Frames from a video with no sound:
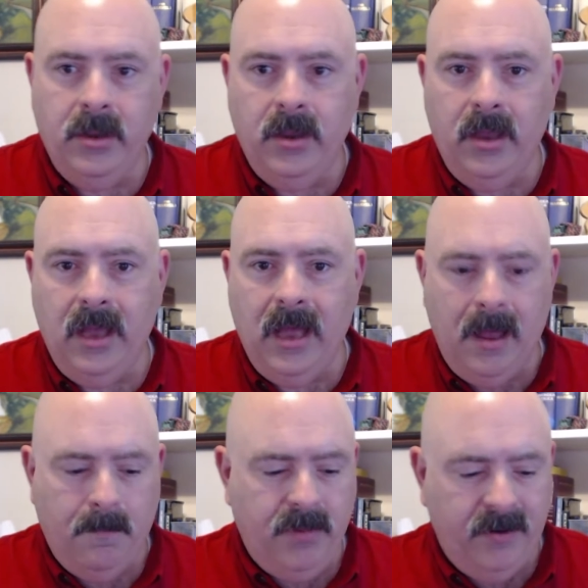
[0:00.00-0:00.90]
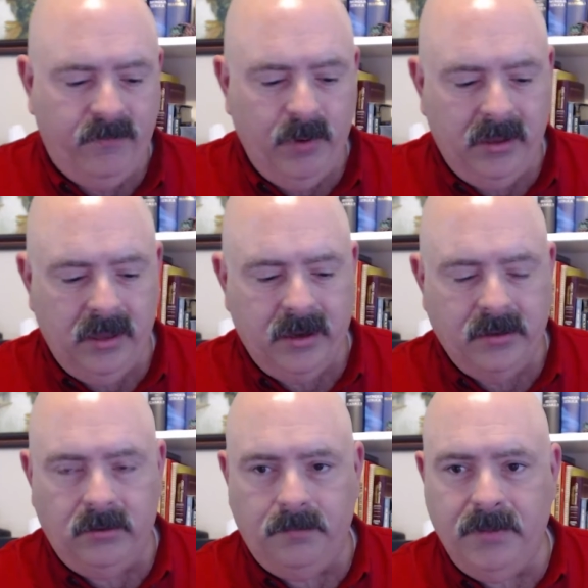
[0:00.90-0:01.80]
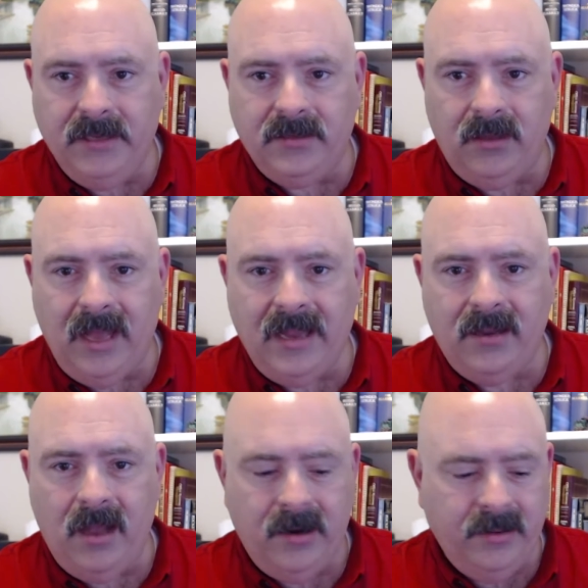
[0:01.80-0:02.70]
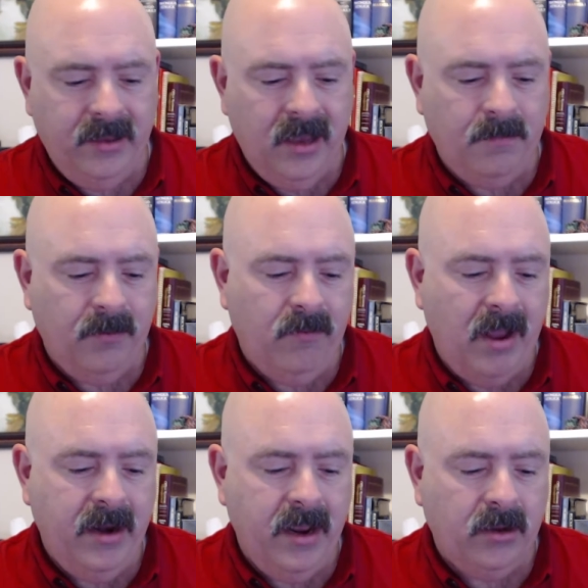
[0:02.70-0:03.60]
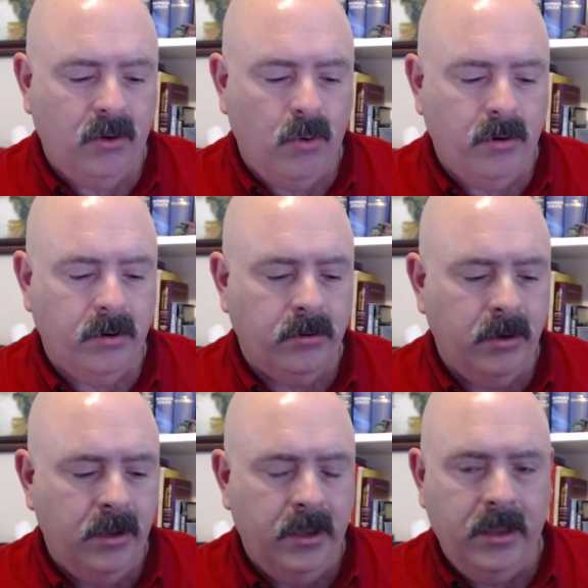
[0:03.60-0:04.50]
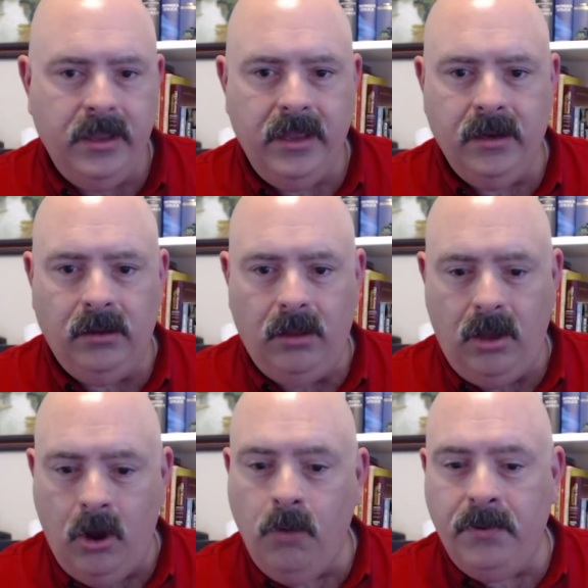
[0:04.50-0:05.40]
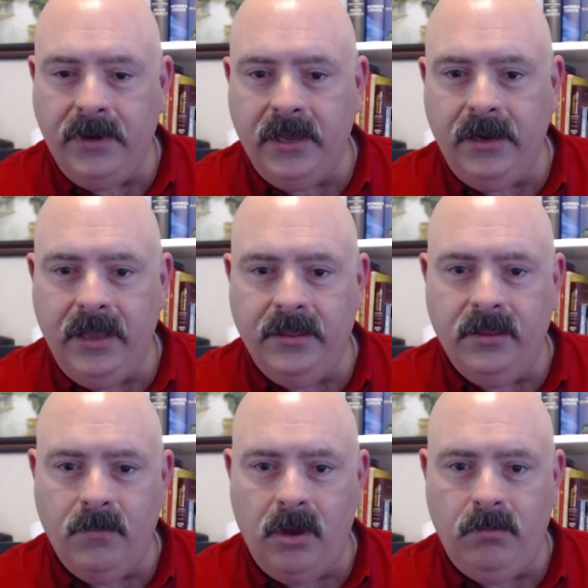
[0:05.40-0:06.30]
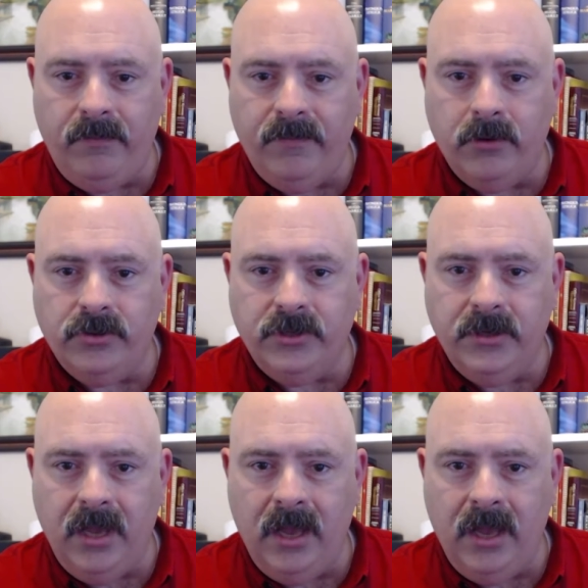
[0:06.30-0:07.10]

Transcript: But if we click on the little pencil icon in the upper right-hand corner, it'll open it in the mobile version of